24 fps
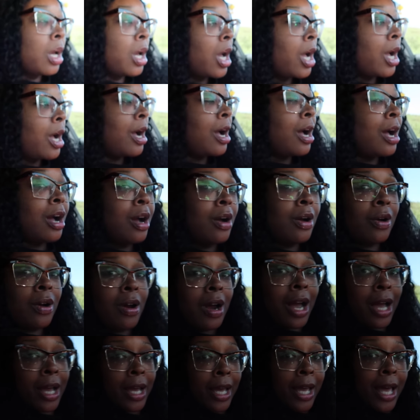
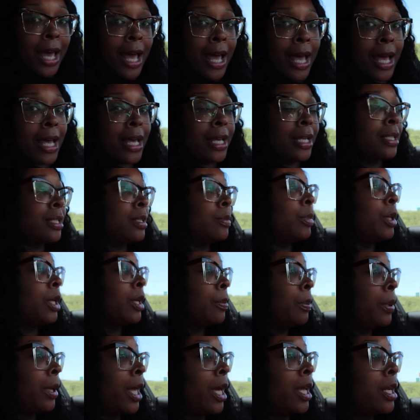Alright guys,
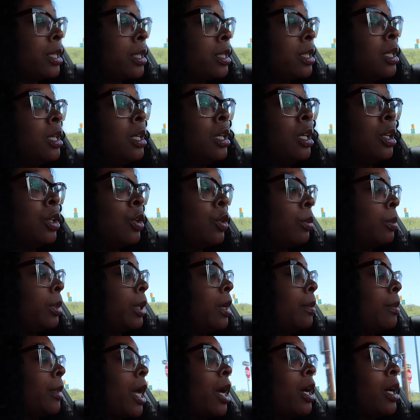Big Plat is hungry, but
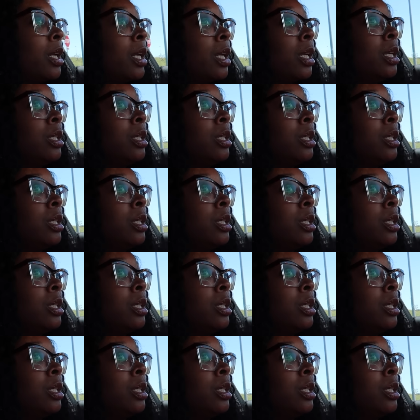I'm not gonna